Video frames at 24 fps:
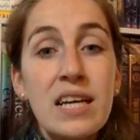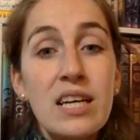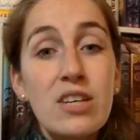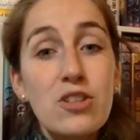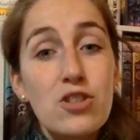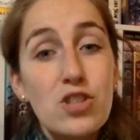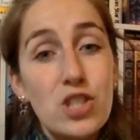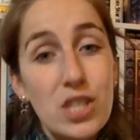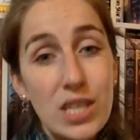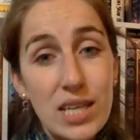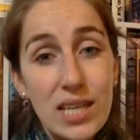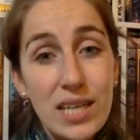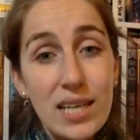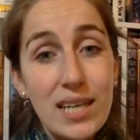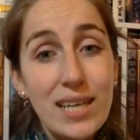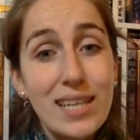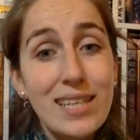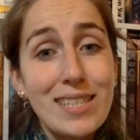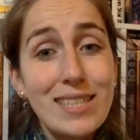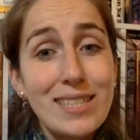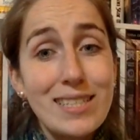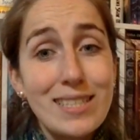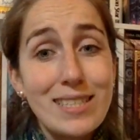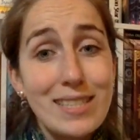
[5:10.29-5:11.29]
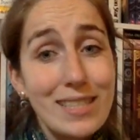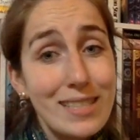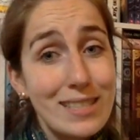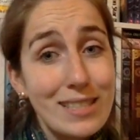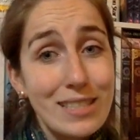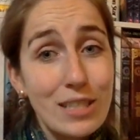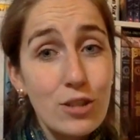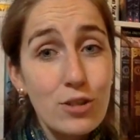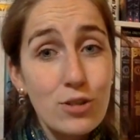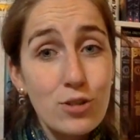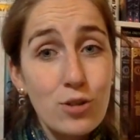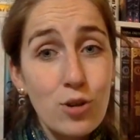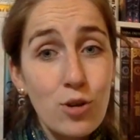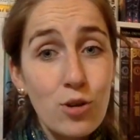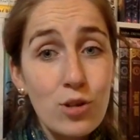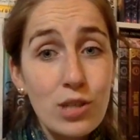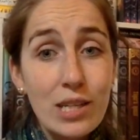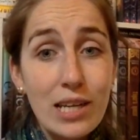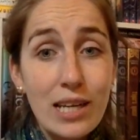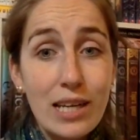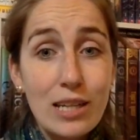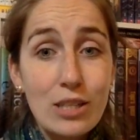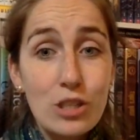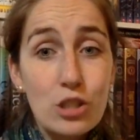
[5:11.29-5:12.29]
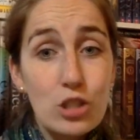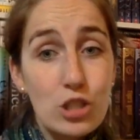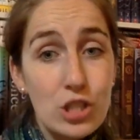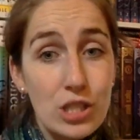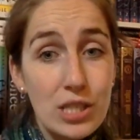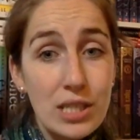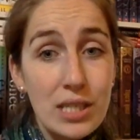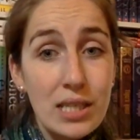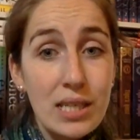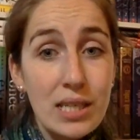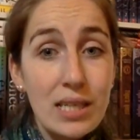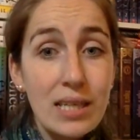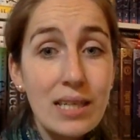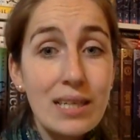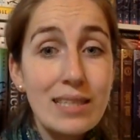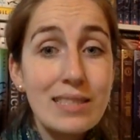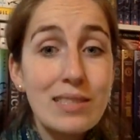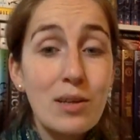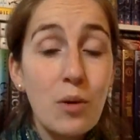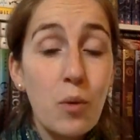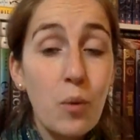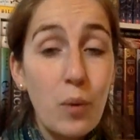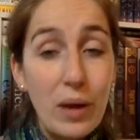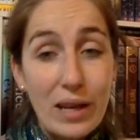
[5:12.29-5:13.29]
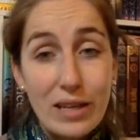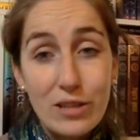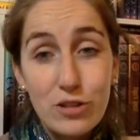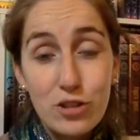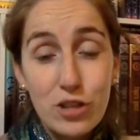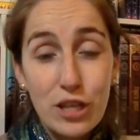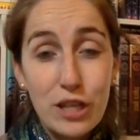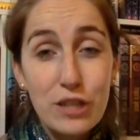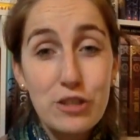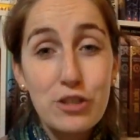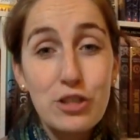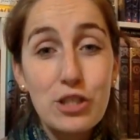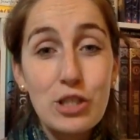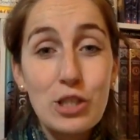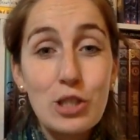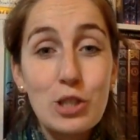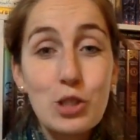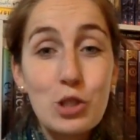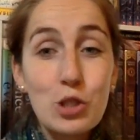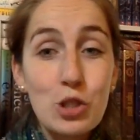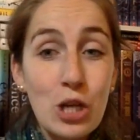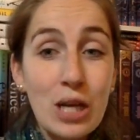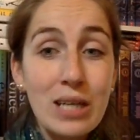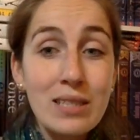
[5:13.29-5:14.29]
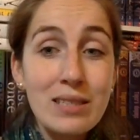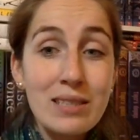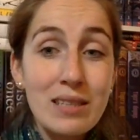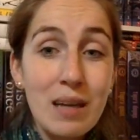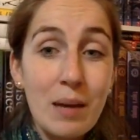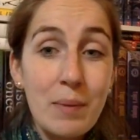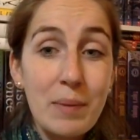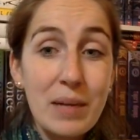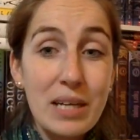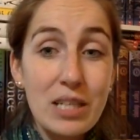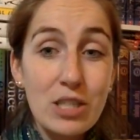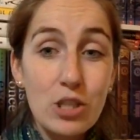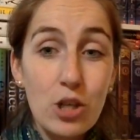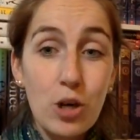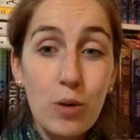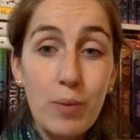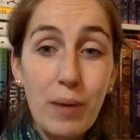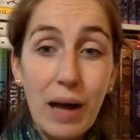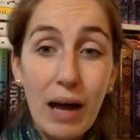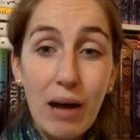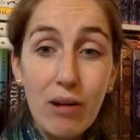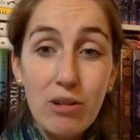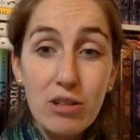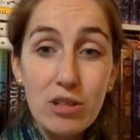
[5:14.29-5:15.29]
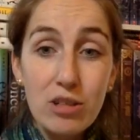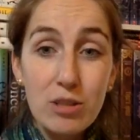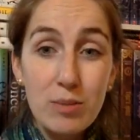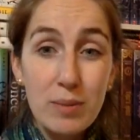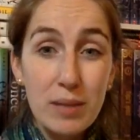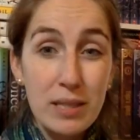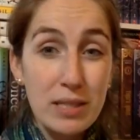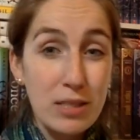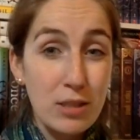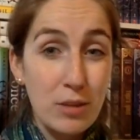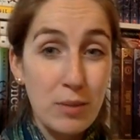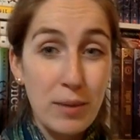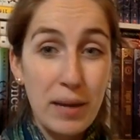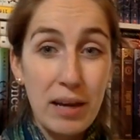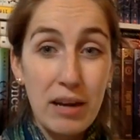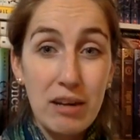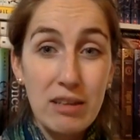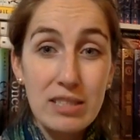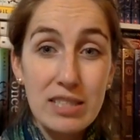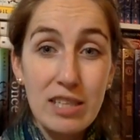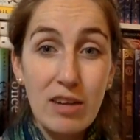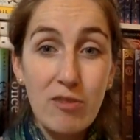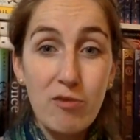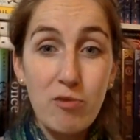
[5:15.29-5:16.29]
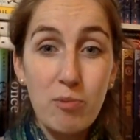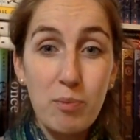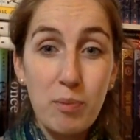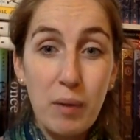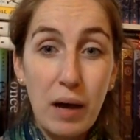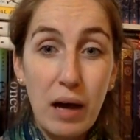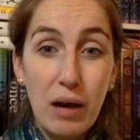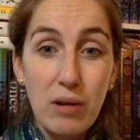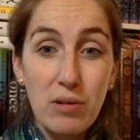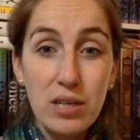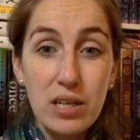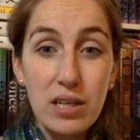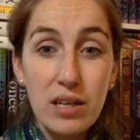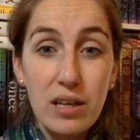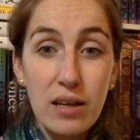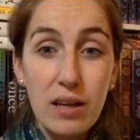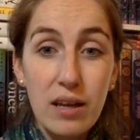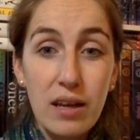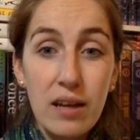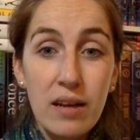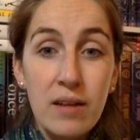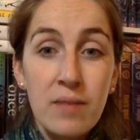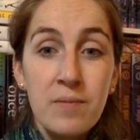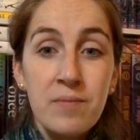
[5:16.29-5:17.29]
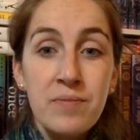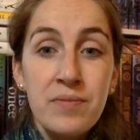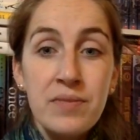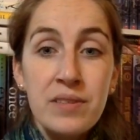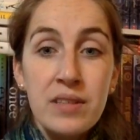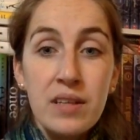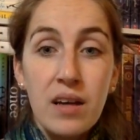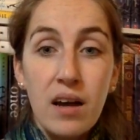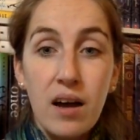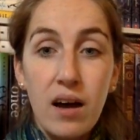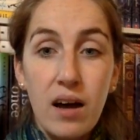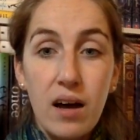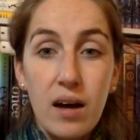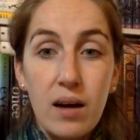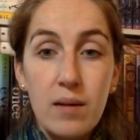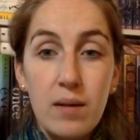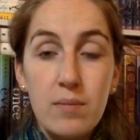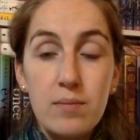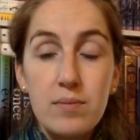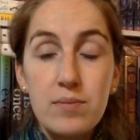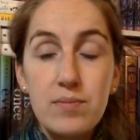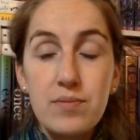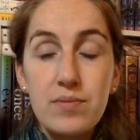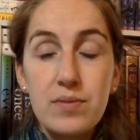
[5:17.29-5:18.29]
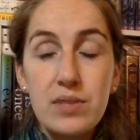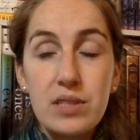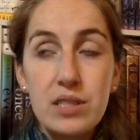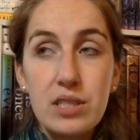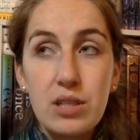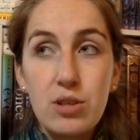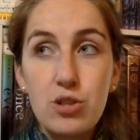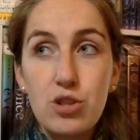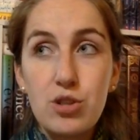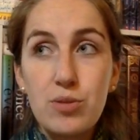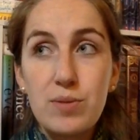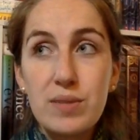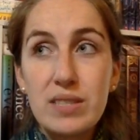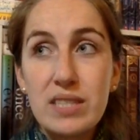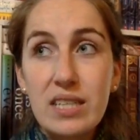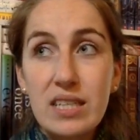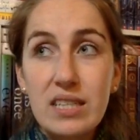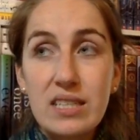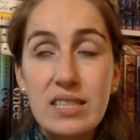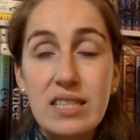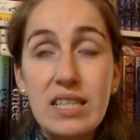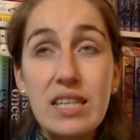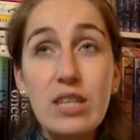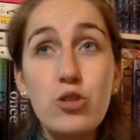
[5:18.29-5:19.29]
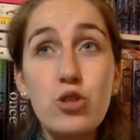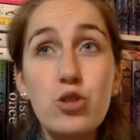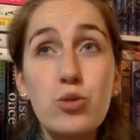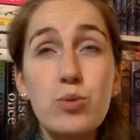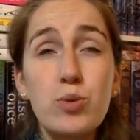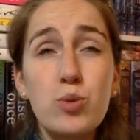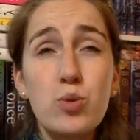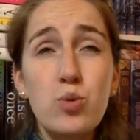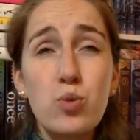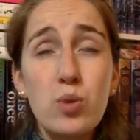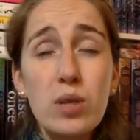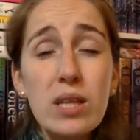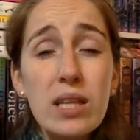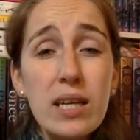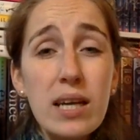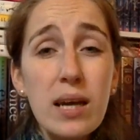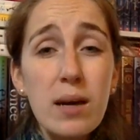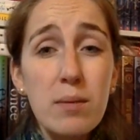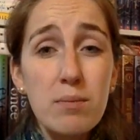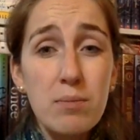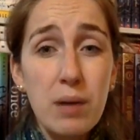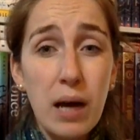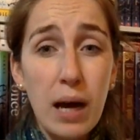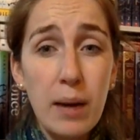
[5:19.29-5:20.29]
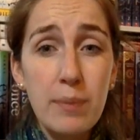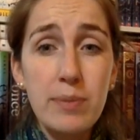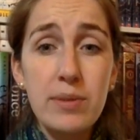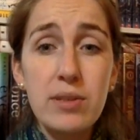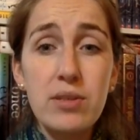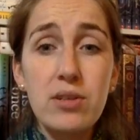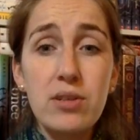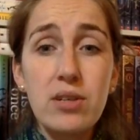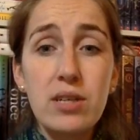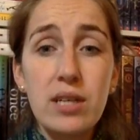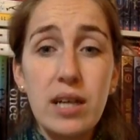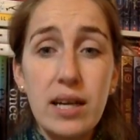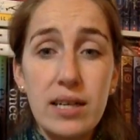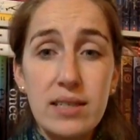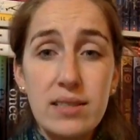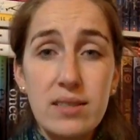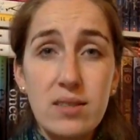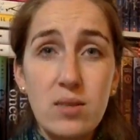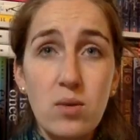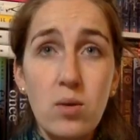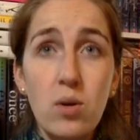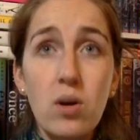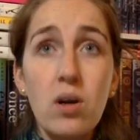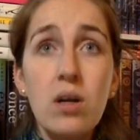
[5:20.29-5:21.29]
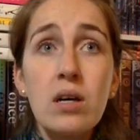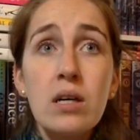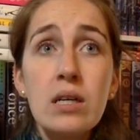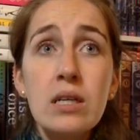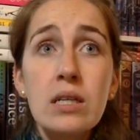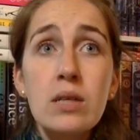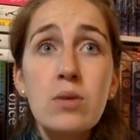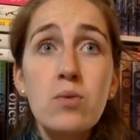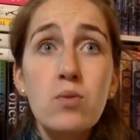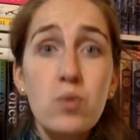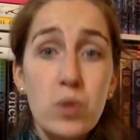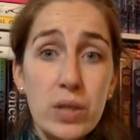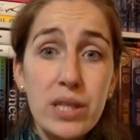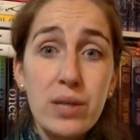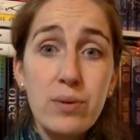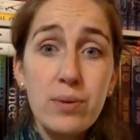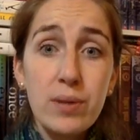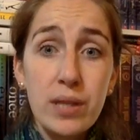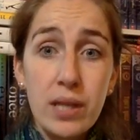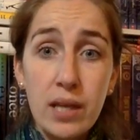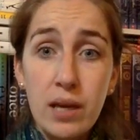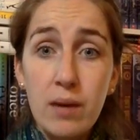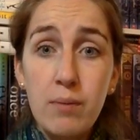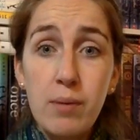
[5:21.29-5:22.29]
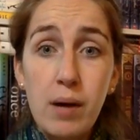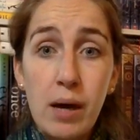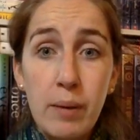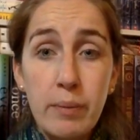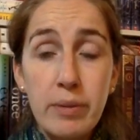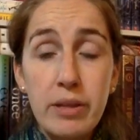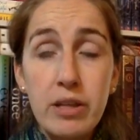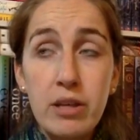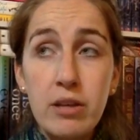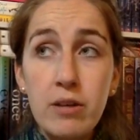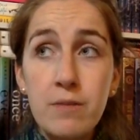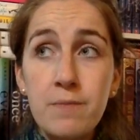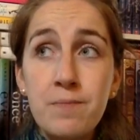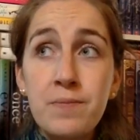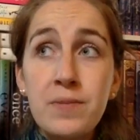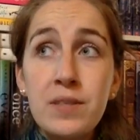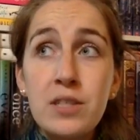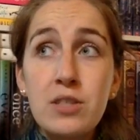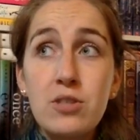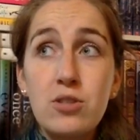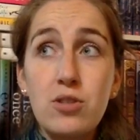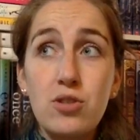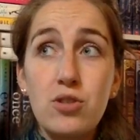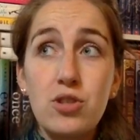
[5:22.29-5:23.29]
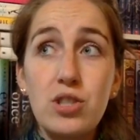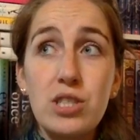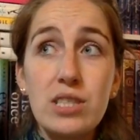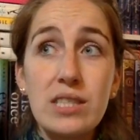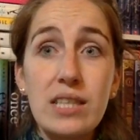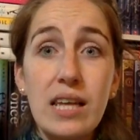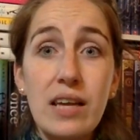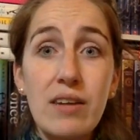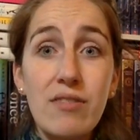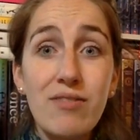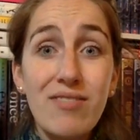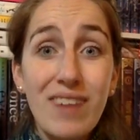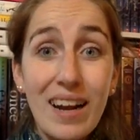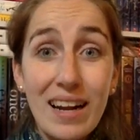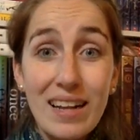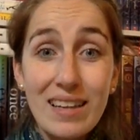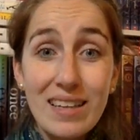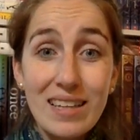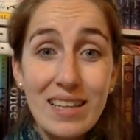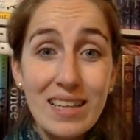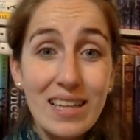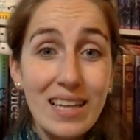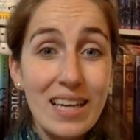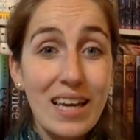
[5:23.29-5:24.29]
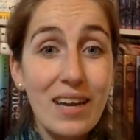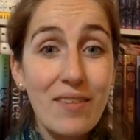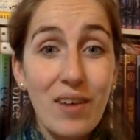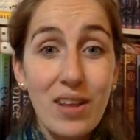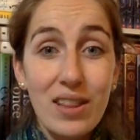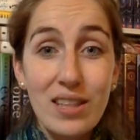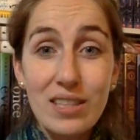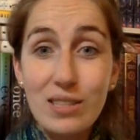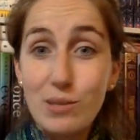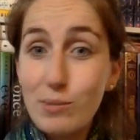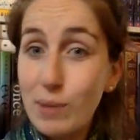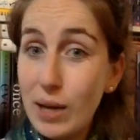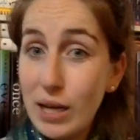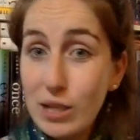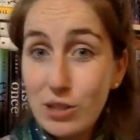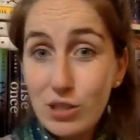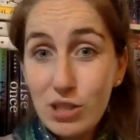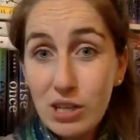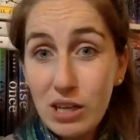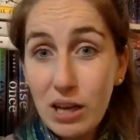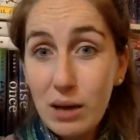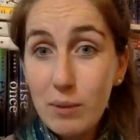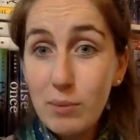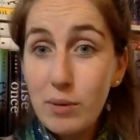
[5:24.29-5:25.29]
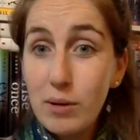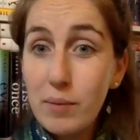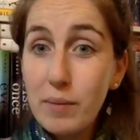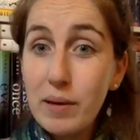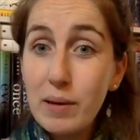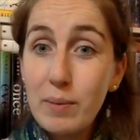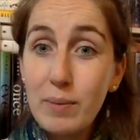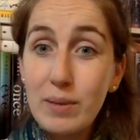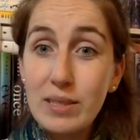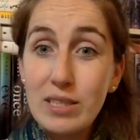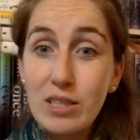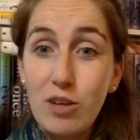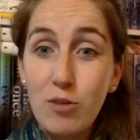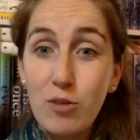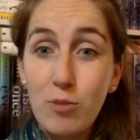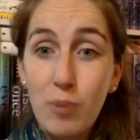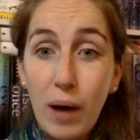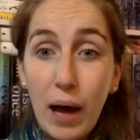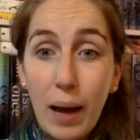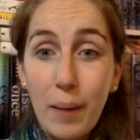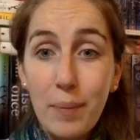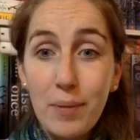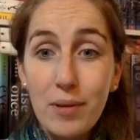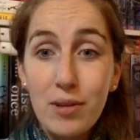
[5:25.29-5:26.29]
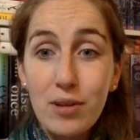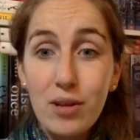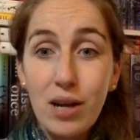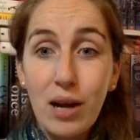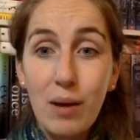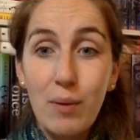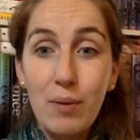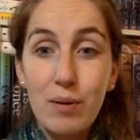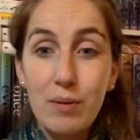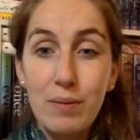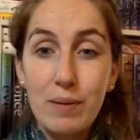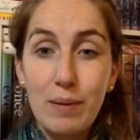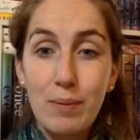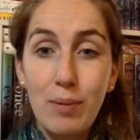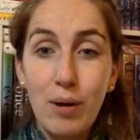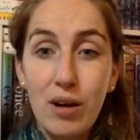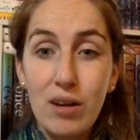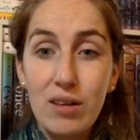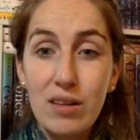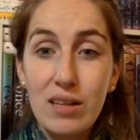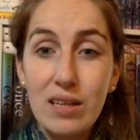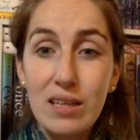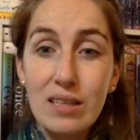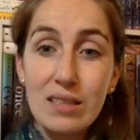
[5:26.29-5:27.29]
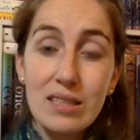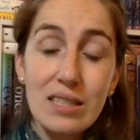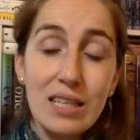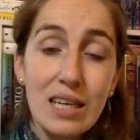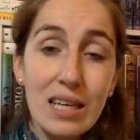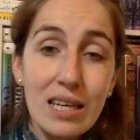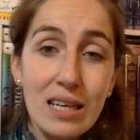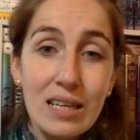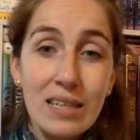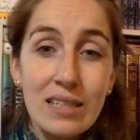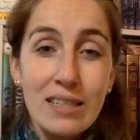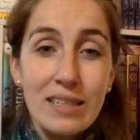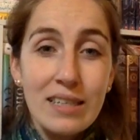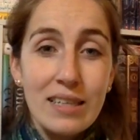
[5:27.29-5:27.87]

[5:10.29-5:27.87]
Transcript: She is 16 years old, and she is a witch, and she is just coming into her powers because her parents have bounded it until she was 16. She was really unpopular in high school. Really, really unpopular. So she's like, finally, like, I've got this magic. I'm going to make myself popular. I want to be part of the elite.